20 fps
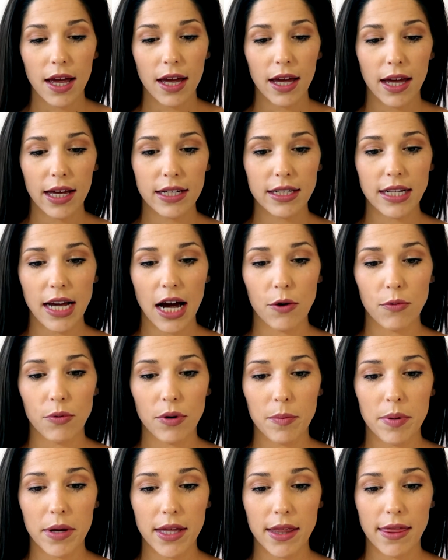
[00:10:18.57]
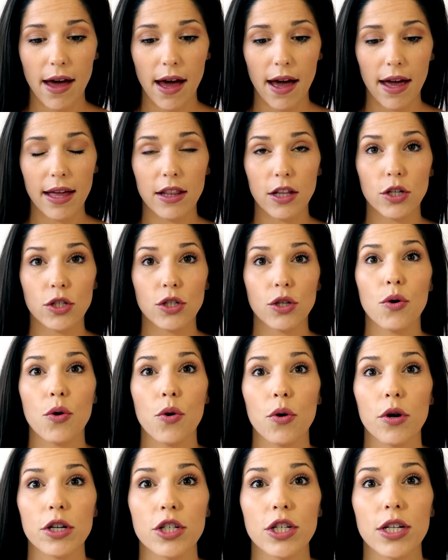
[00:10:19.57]
And I'll repeat that, it looked
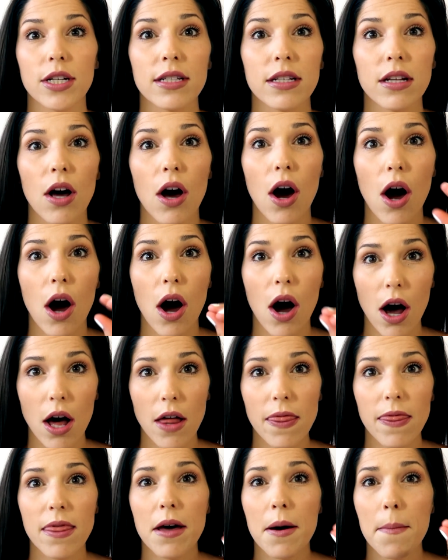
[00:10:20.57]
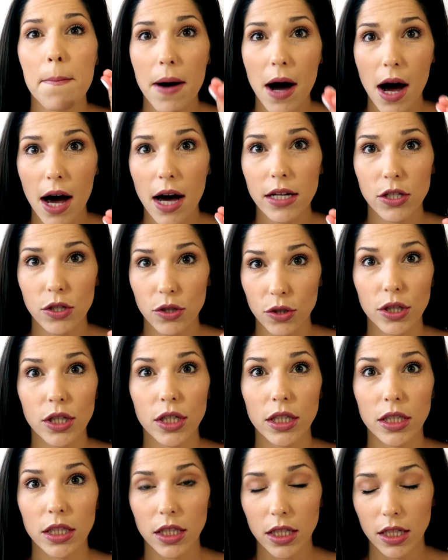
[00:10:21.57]
gorgeous on the
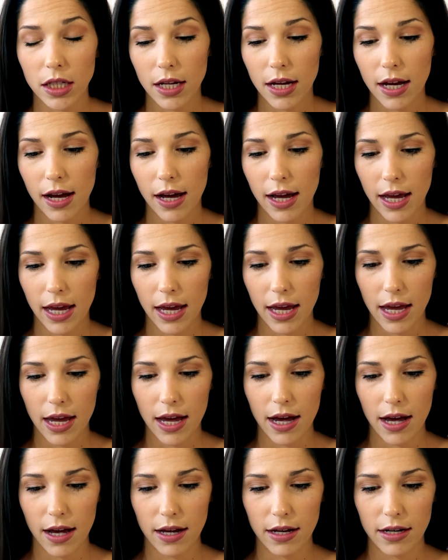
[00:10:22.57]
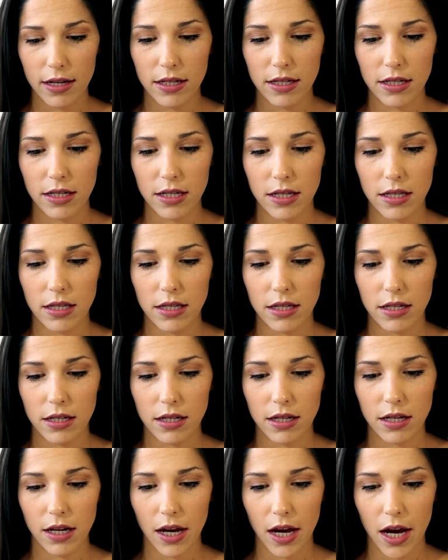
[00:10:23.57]
model. And
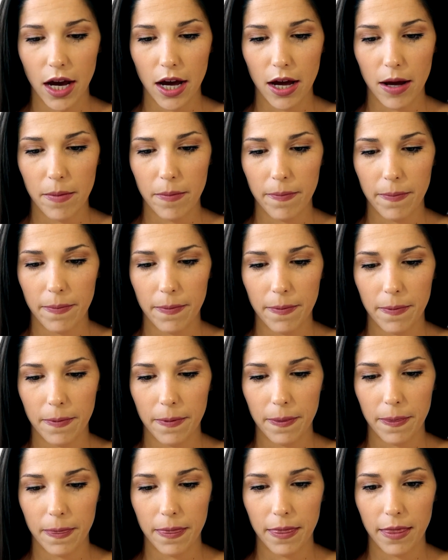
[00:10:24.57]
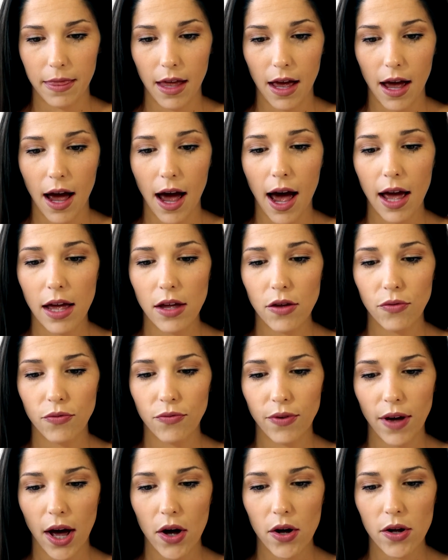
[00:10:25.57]
I
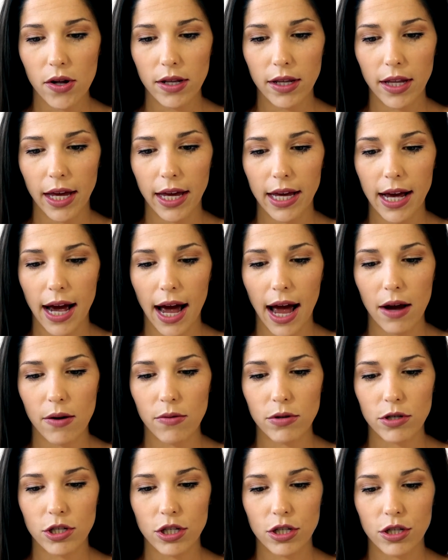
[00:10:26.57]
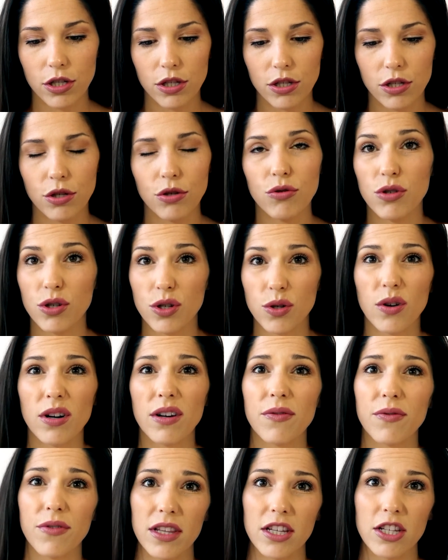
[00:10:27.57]
felt like I was just too
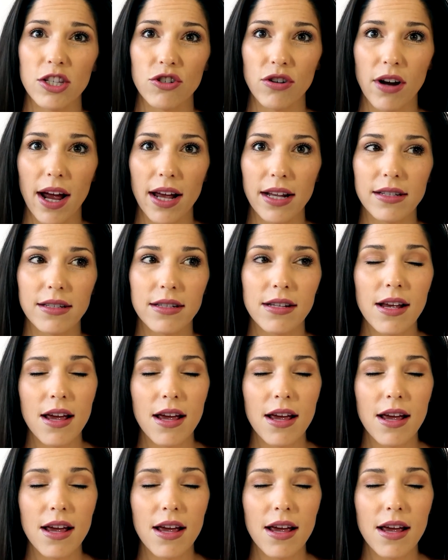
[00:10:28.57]
short for this dress.